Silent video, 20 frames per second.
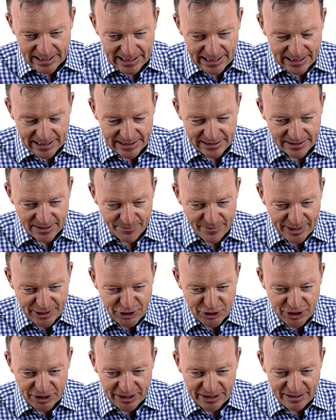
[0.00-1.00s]
as I
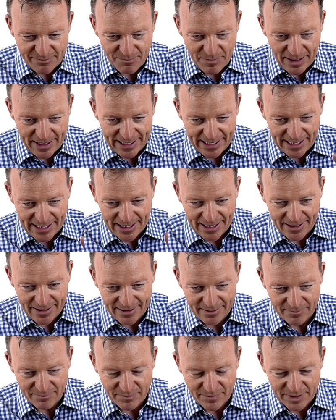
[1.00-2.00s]
mentioned in
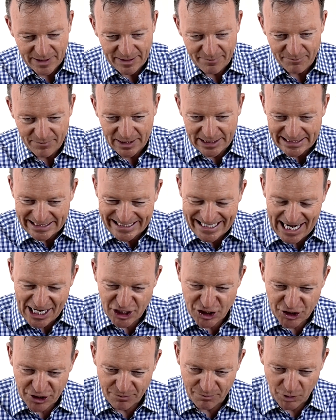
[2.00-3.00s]
my
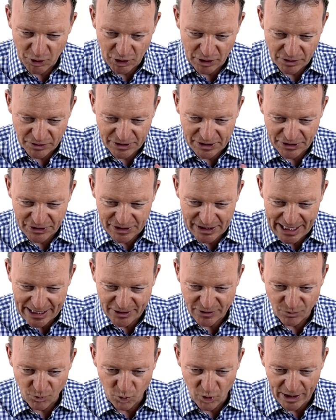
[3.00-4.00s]
section model, so
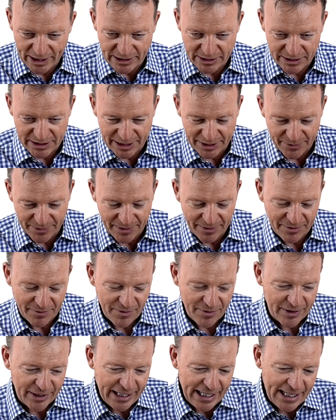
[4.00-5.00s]
section 1, 2, and
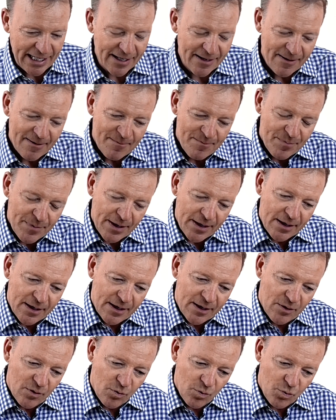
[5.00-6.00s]
3,
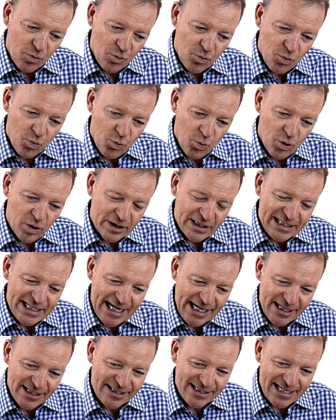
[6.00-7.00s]
what
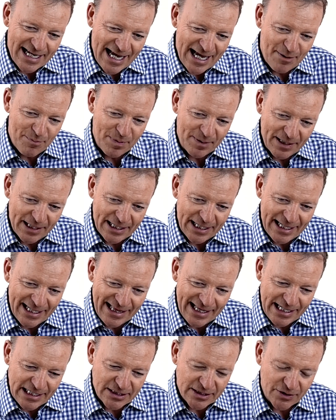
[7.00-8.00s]
tends to happen in
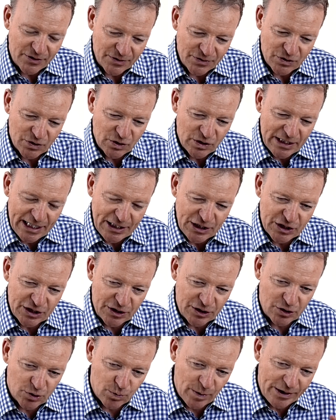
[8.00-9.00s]
these
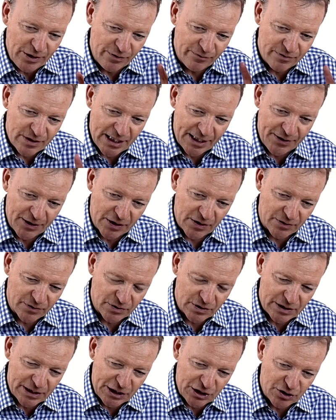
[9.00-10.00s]
consultations, when you've done the
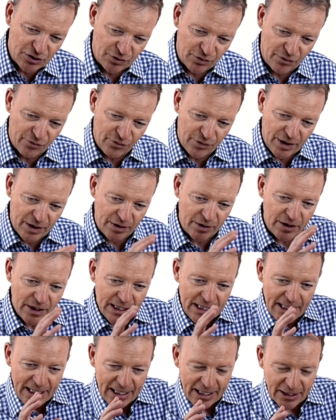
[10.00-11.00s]
consultation on the phone
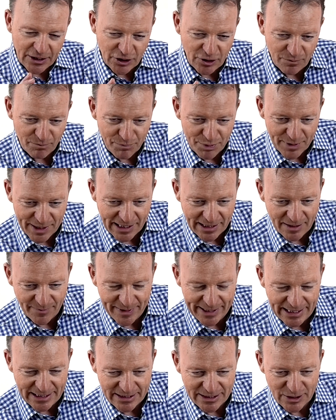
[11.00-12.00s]
and you bring them
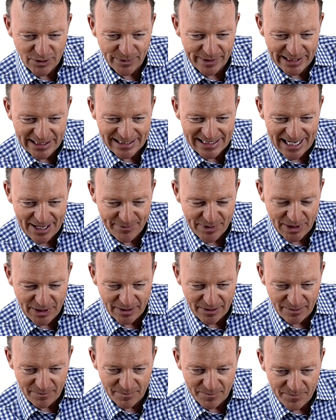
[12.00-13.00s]
in to examine
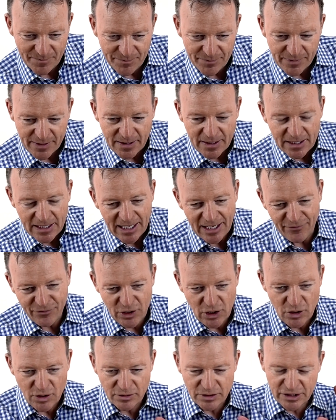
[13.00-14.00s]
them, if you
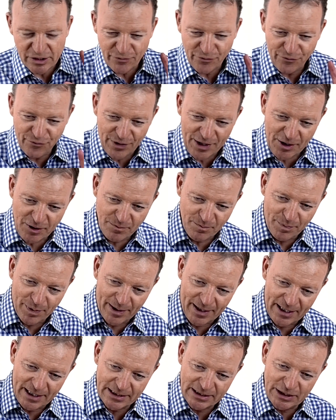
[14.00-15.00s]
use the phone
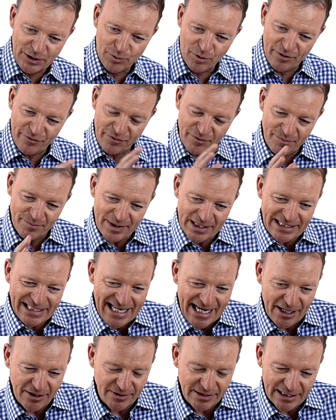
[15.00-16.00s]
part, you often miss
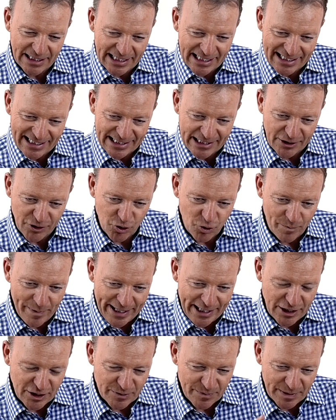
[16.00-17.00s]
out in clinical
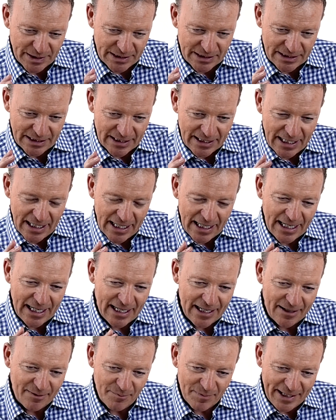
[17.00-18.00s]
management
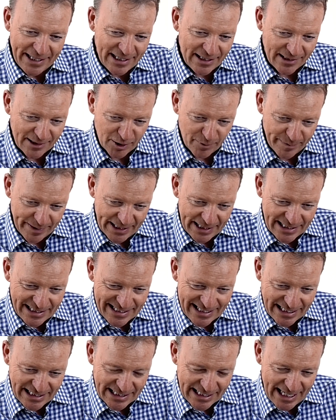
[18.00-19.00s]
and a little bit in
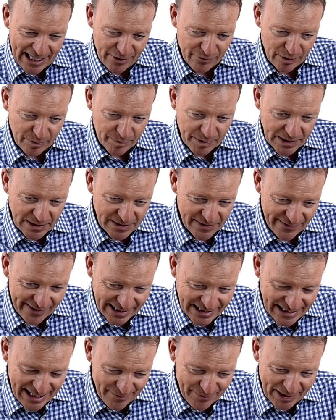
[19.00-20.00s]
data gathering because of the
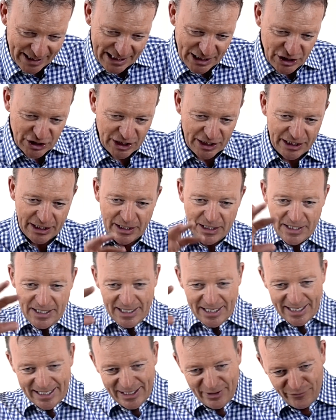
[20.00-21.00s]
examination.
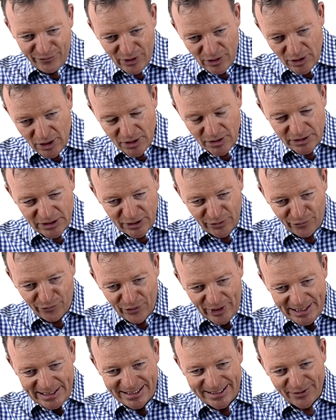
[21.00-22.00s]
And if you use the
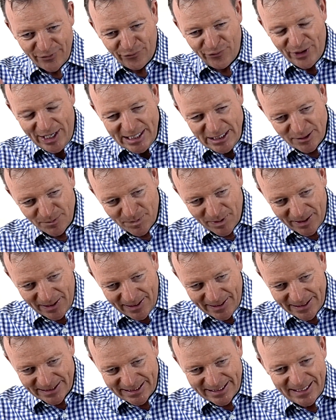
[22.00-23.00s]
face-to-face
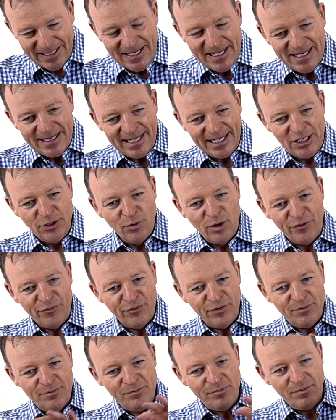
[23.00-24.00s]
part, then you
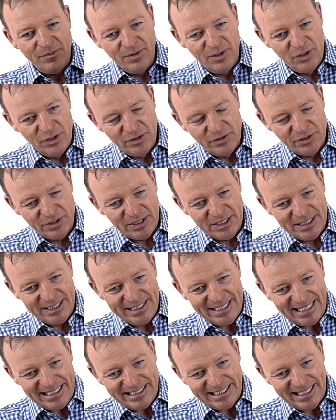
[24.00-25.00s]
often lose the data